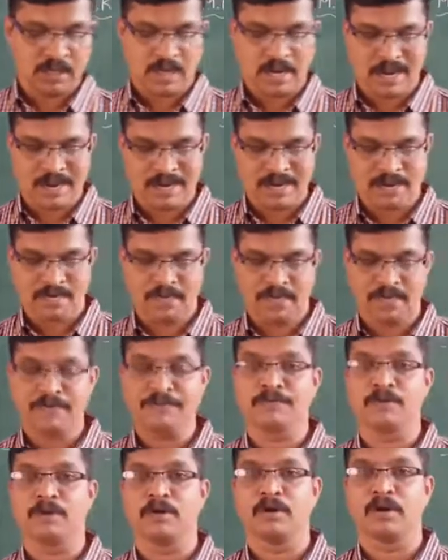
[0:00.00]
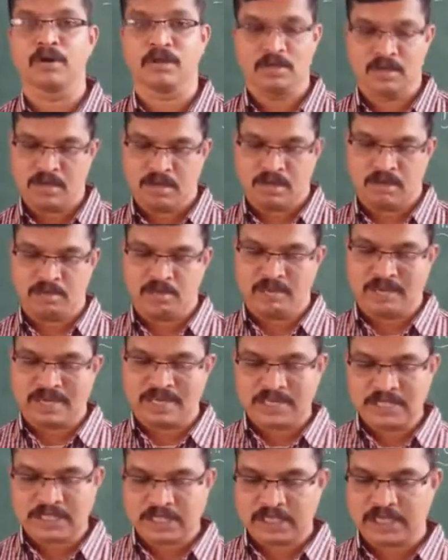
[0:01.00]
and therefore
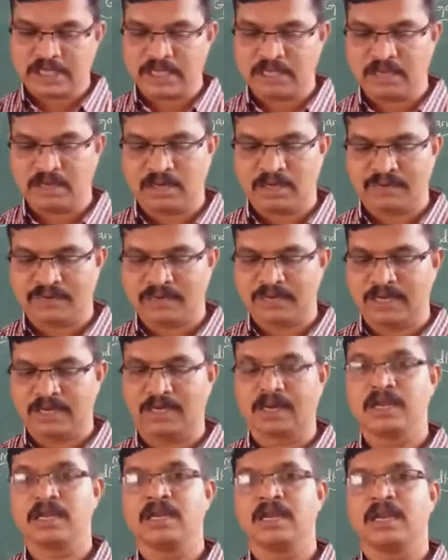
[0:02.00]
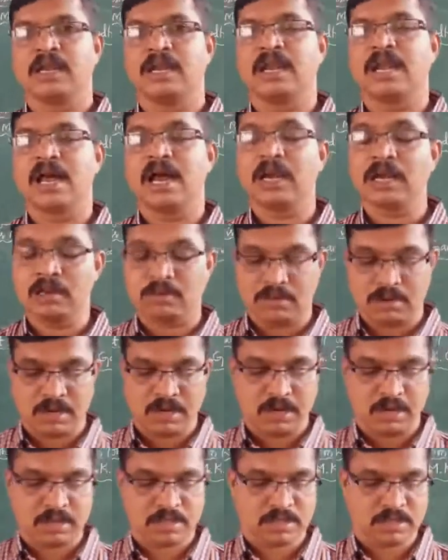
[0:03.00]
mention of the
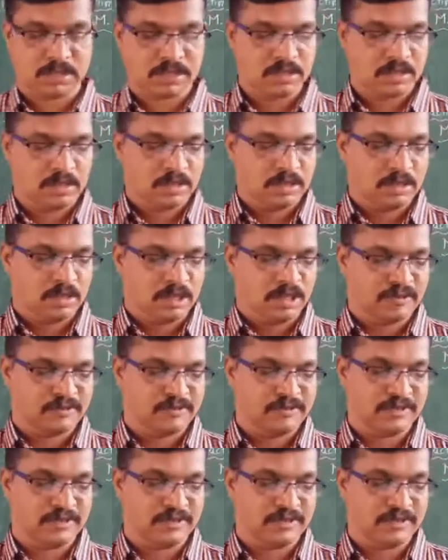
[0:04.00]
landmarks of